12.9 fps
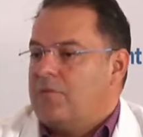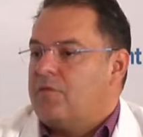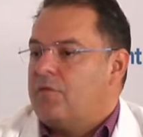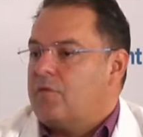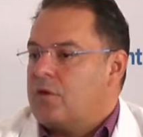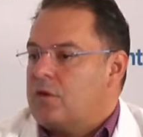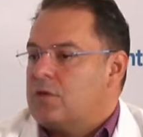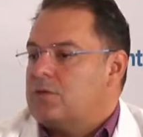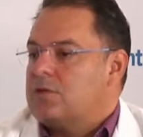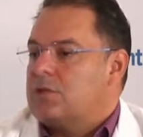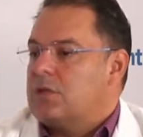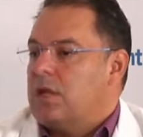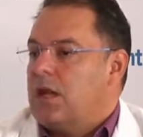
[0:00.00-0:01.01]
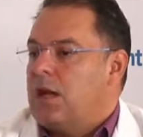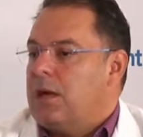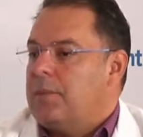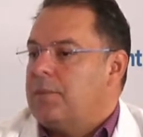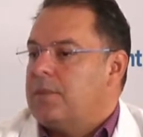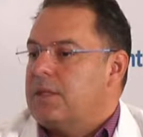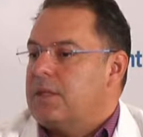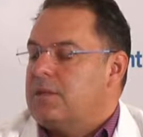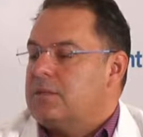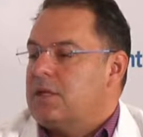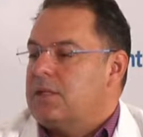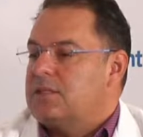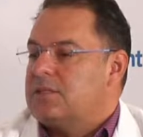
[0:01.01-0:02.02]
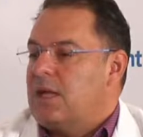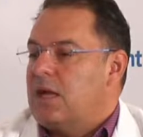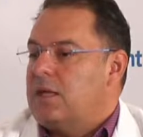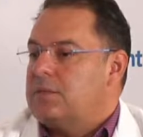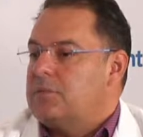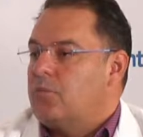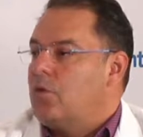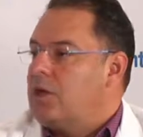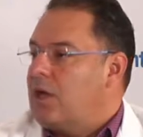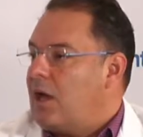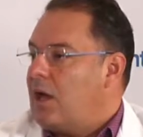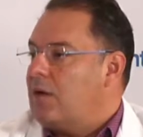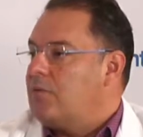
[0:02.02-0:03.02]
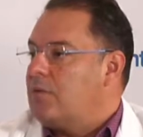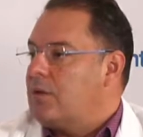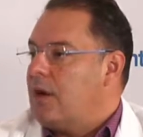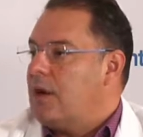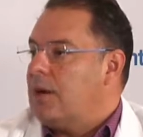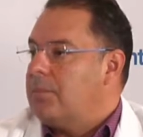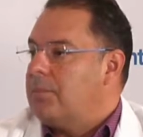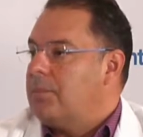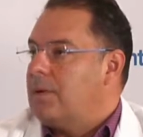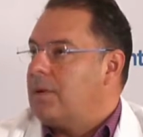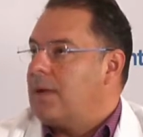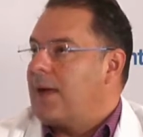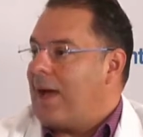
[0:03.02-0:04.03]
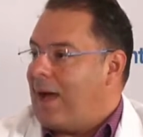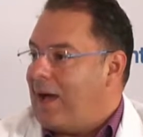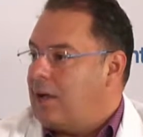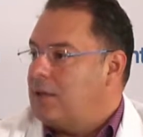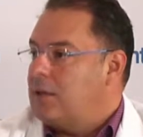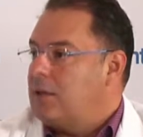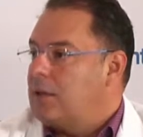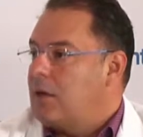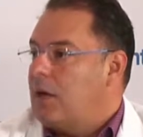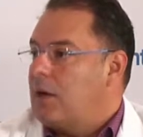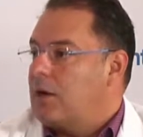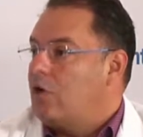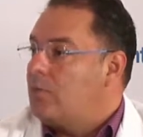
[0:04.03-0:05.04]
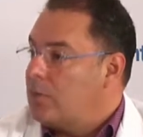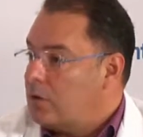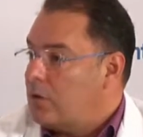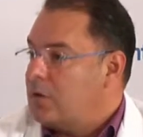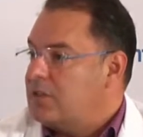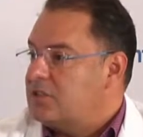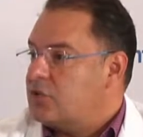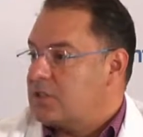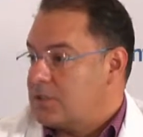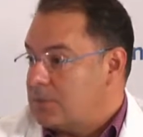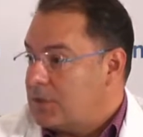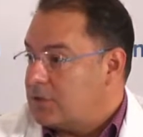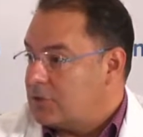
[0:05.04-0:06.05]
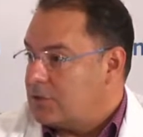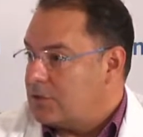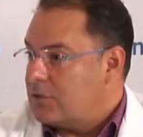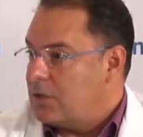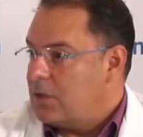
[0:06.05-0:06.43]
First, it tells us that we have high community transmission.